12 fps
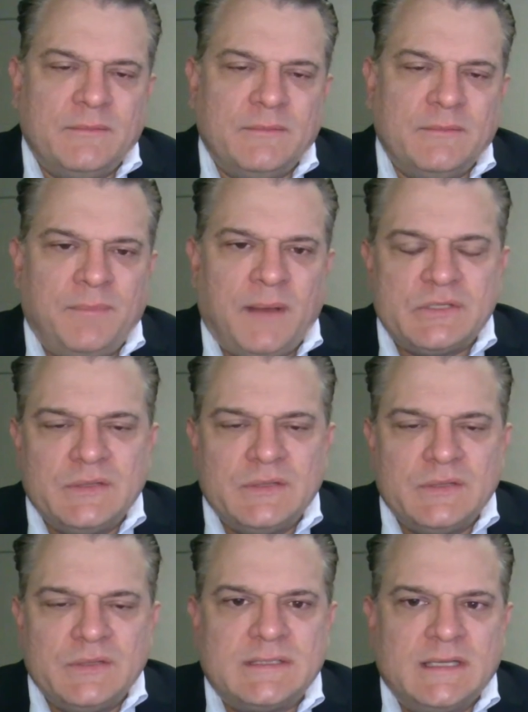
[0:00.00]
The
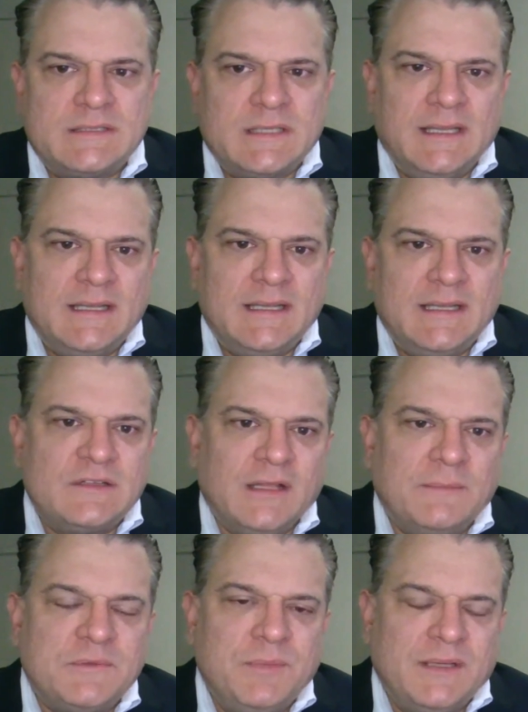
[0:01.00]
batteries is the least
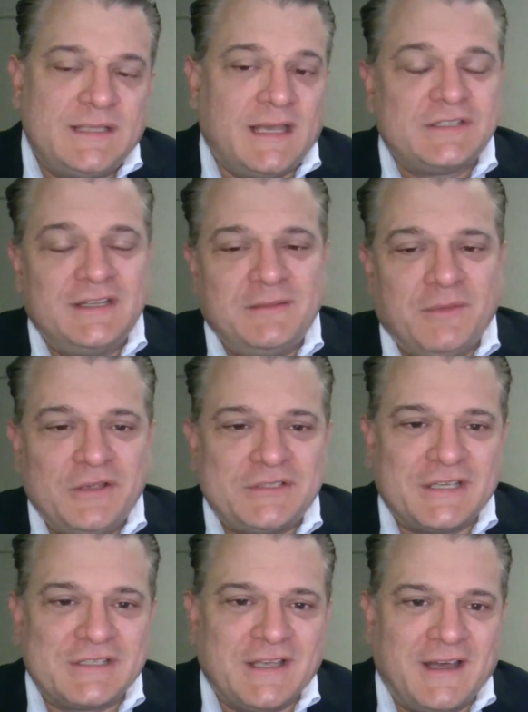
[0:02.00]
developed, but it's actually the
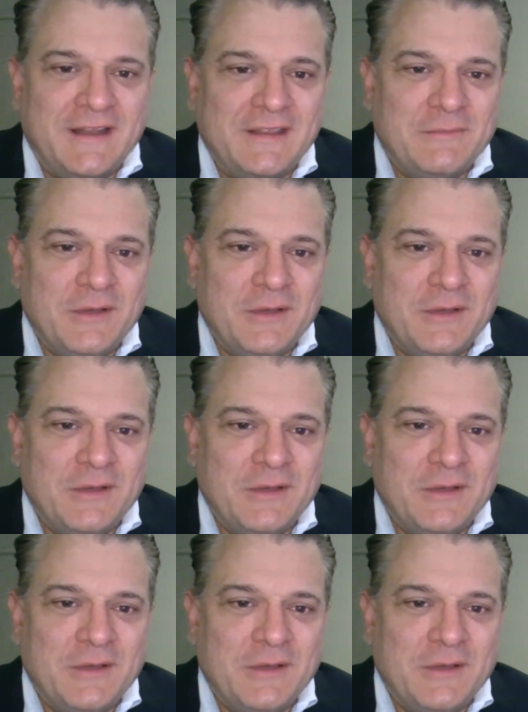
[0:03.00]
most exciting,